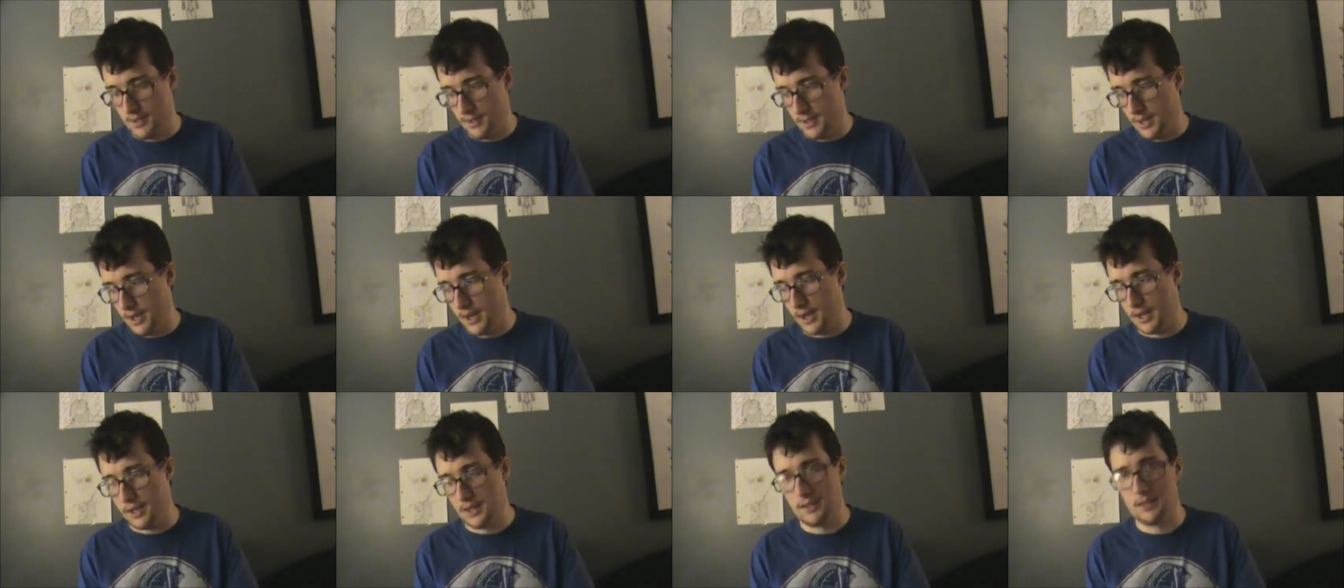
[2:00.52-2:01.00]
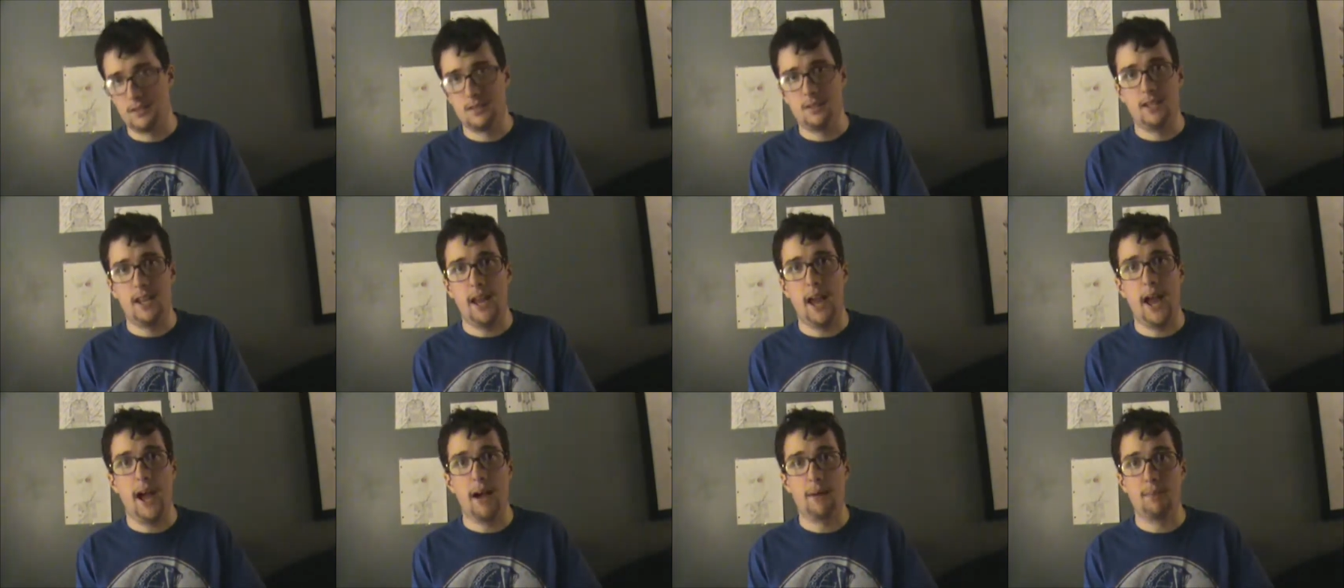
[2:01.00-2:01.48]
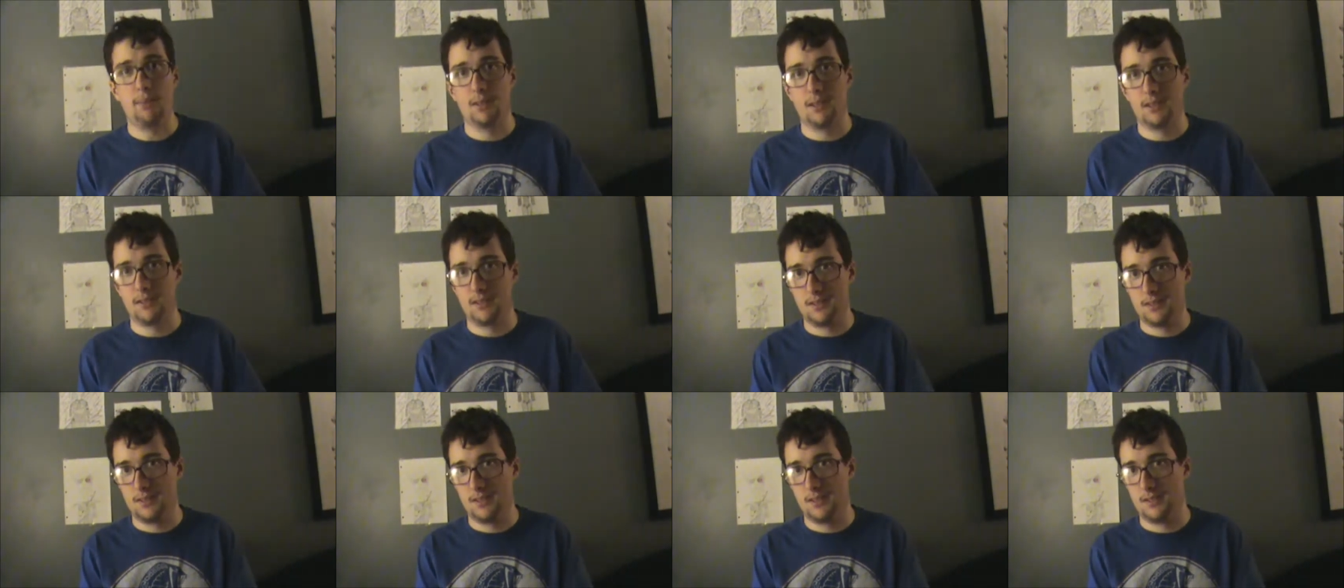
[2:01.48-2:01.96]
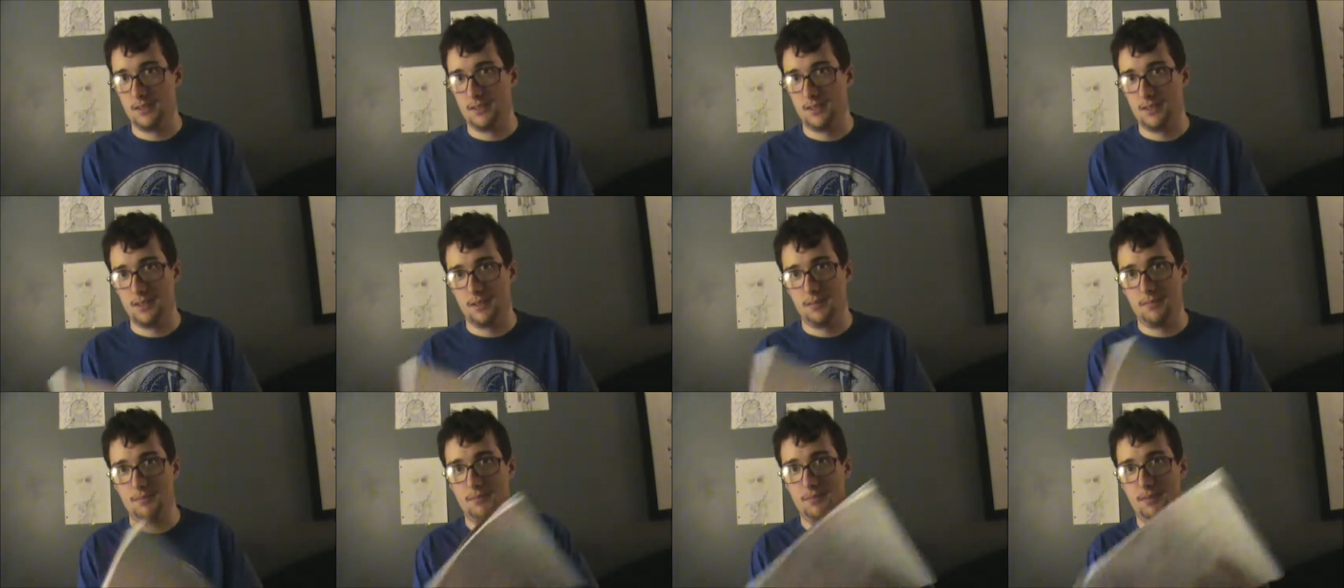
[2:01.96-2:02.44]
taking these tablets.
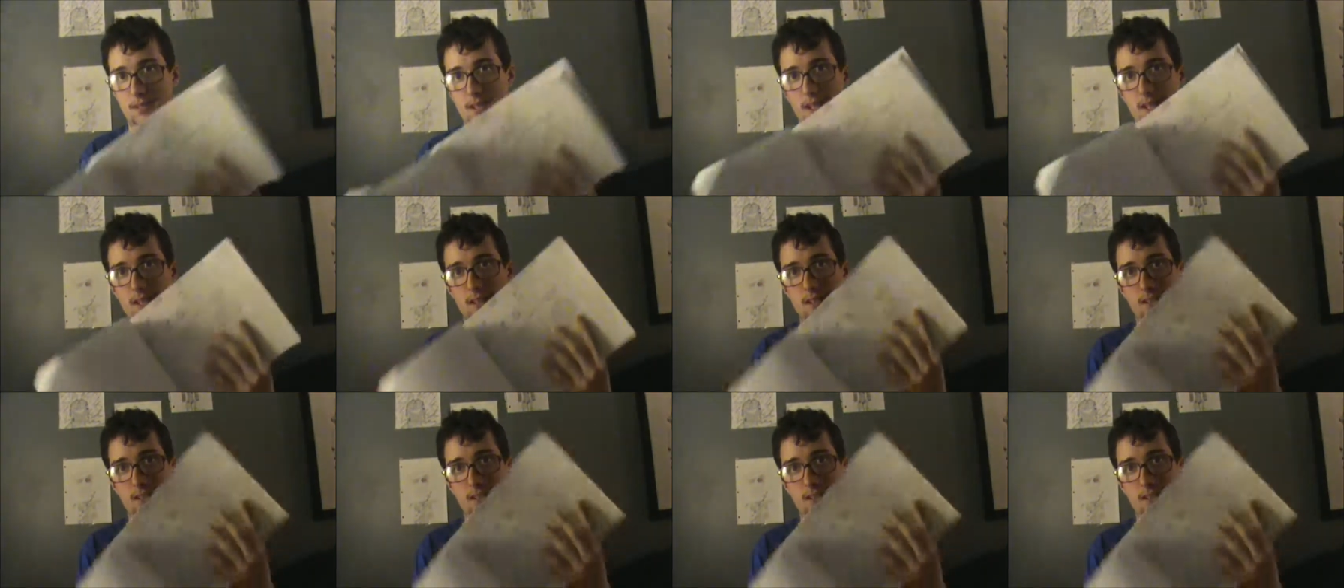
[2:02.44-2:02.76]
I've taken